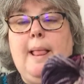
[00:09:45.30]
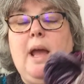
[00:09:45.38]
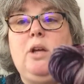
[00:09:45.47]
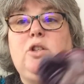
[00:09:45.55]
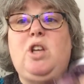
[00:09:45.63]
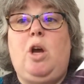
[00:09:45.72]

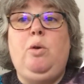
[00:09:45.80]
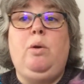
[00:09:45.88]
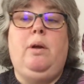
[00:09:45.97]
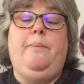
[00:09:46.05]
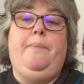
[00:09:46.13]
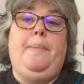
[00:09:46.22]
So
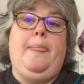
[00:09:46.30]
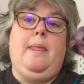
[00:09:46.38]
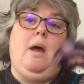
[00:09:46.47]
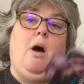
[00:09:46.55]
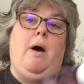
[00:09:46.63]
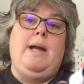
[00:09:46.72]

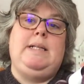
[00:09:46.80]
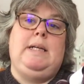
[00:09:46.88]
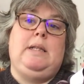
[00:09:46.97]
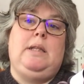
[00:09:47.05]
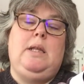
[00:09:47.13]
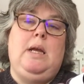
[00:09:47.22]
I
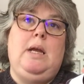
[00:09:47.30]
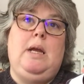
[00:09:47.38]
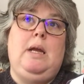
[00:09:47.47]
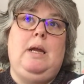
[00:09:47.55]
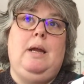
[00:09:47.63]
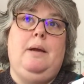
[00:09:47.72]
did
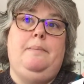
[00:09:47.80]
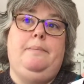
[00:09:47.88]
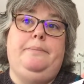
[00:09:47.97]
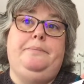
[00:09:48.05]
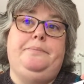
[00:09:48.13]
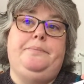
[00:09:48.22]
the
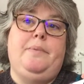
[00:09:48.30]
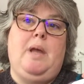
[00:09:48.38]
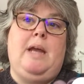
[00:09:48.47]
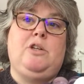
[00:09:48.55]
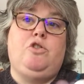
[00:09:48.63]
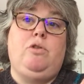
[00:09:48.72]

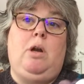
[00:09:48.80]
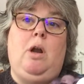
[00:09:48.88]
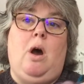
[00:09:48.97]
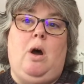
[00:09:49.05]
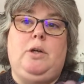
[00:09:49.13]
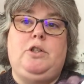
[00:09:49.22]
extra
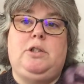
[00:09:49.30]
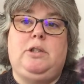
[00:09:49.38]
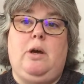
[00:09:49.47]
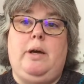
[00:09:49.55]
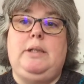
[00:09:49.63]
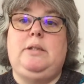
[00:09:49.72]
large
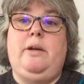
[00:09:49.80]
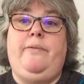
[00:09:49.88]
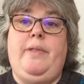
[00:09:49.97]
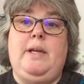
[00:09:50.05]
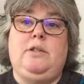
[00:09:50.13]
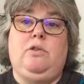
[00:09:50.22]
size of
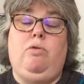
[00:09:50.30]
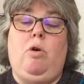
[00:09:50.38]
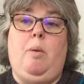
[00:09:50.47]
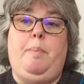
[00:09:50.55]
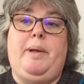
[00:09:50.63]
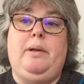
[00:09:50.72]
this
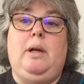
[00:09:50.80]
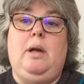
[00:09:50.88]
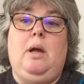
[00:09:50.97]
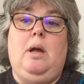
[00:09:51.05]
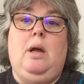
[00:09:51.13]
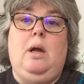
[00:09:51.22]
crop,
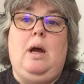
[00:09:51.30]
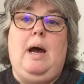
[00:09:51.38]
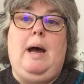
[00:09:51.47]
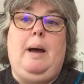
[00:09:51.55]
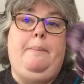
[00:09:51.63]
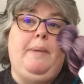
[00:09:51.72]

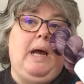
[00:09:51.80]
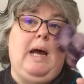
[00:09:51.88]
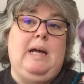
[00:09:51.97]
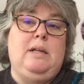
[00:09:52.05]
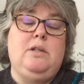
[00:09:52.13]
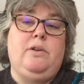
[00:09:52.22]

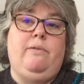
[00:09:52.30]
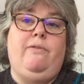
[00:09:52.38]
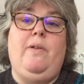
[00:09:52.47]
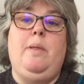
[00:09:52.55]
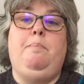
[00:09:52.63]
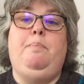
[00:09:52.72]
and
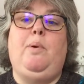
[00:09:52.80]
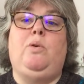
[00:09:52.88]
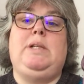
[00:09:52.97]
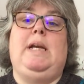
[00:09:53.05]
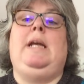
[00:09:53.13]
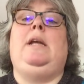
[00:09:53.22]
for the
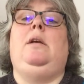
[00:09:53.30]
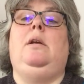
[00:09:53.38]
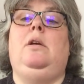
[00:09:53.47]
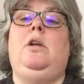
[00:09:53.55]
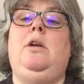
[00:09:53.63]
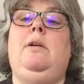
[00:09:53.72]
body
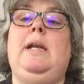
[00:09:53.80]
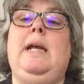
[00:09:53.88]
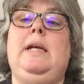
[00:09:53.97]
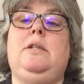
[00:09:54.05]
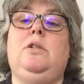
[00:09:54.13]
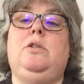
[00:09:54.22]
you
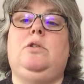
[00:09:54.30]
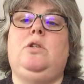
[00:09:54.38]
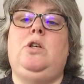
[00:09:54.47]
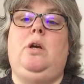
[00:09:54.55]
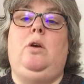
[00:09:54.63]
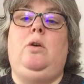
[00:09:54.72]
need
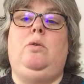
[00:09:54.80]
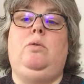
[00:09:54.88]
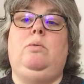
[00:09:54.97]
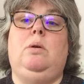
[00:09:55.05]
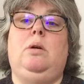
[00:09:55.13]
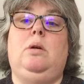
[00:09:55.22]
2